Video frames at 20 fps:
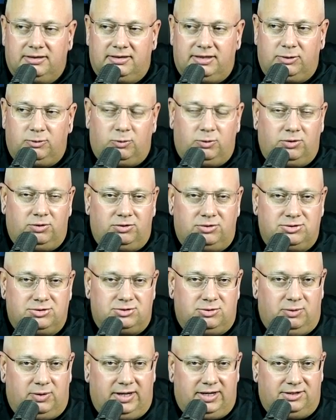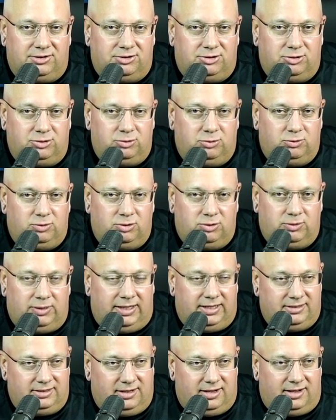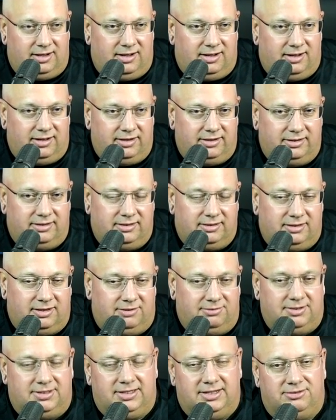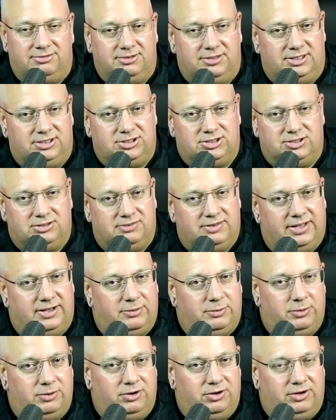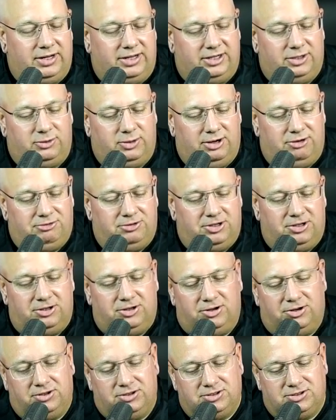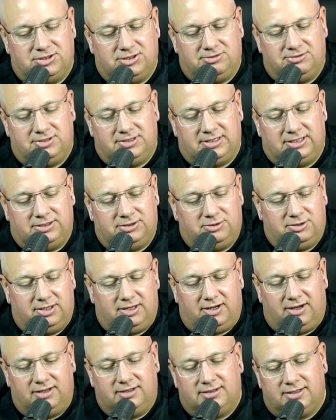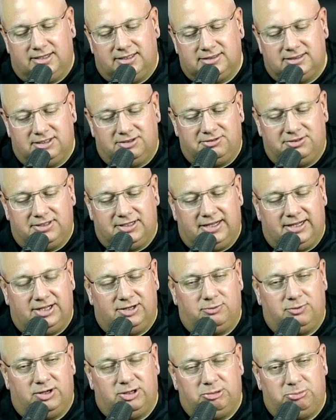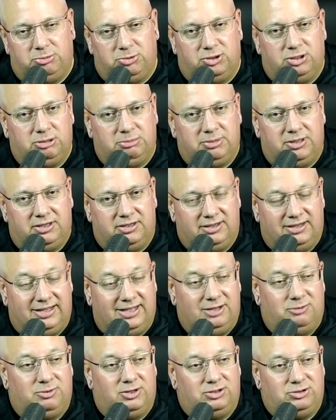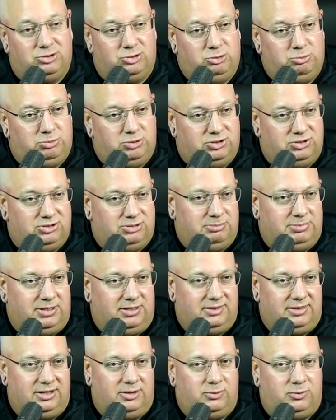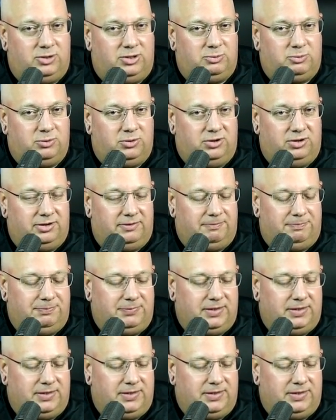the world's grand guru and god of the definition of that word. I know every occurrence of it, I know the context of it, I could write a book about it, I could write 2 books about that one word.